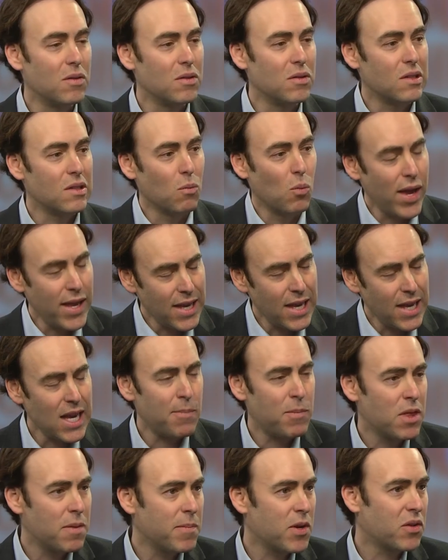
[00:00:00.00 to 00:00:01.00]
waking up
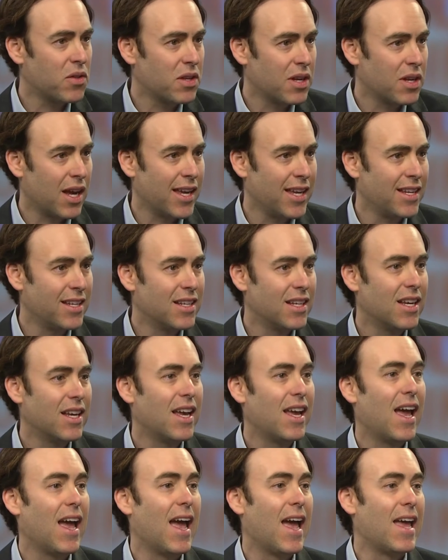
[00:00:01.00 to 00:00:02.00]
in the middle of the night
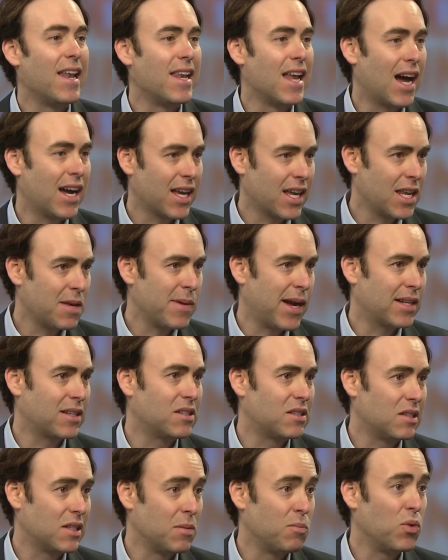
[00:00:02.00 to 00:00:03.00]
and not getting back to
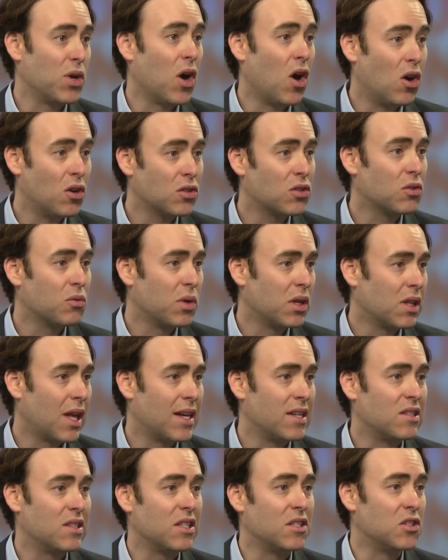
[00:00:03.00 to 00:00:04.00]
sleep, we also
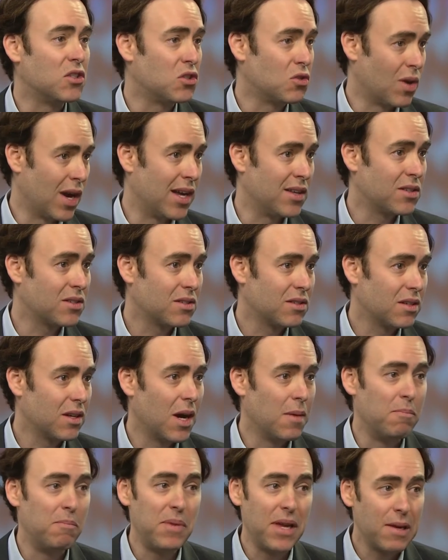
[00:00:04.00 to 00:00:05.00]
realize is stress. A
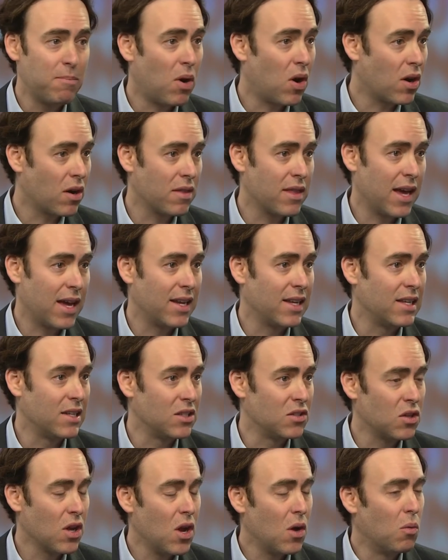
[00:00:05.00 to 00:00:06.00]
big part of that
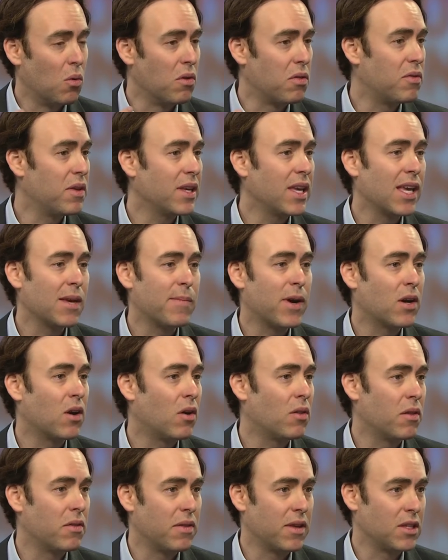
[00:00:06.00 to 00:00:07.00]
is we're thinking about all
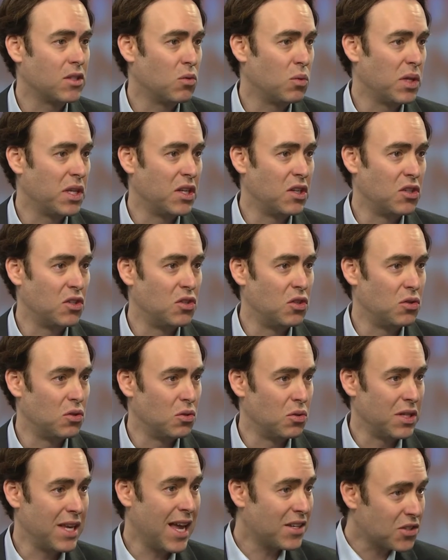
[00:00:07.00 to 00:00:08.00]
the things we didn't do
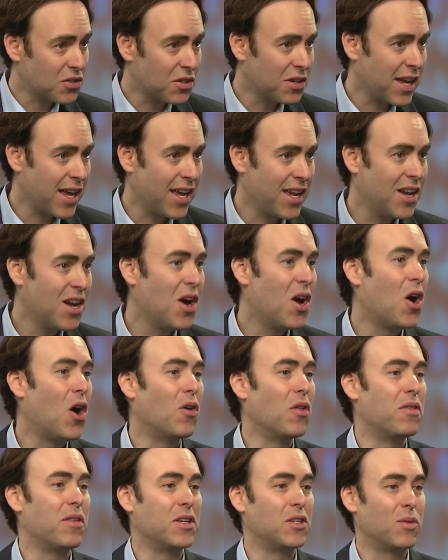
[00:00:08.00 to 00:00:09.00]
yesterday, all the
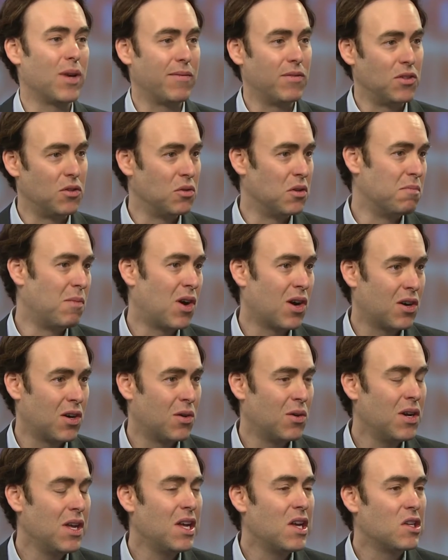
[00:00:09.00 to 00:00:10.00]
things we have to do tomorrow.
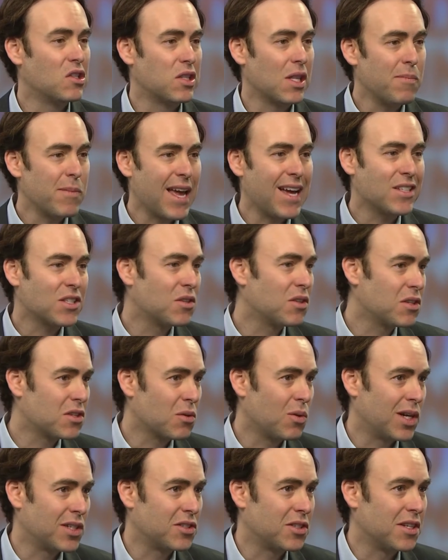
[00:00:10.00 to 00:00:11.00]
So let me ask you this
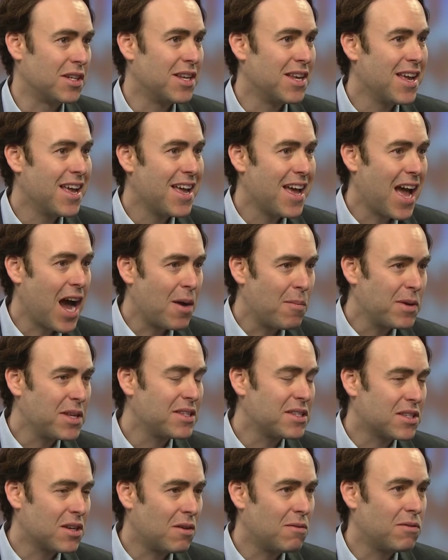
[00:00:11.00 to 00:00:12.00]
question. How many
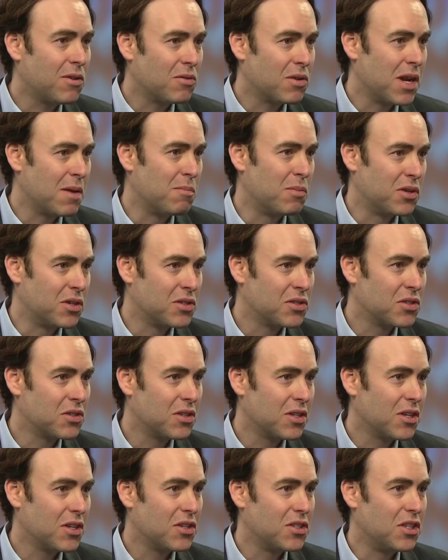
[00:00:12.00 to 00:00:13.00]
cell phone numbers
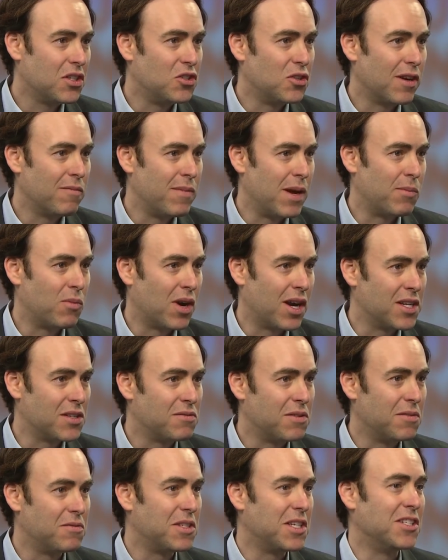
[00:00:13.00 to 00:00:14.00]
did you have memorized
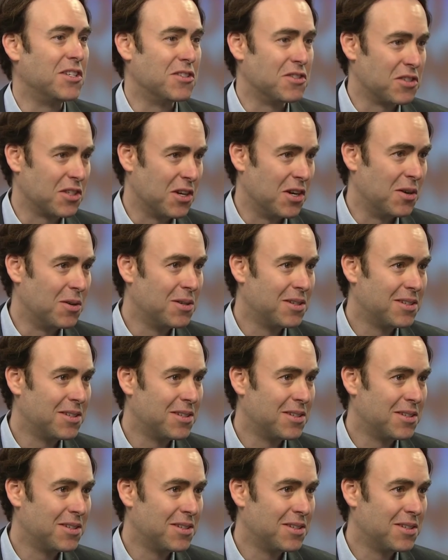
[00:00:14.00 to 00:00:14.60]
15 years ago?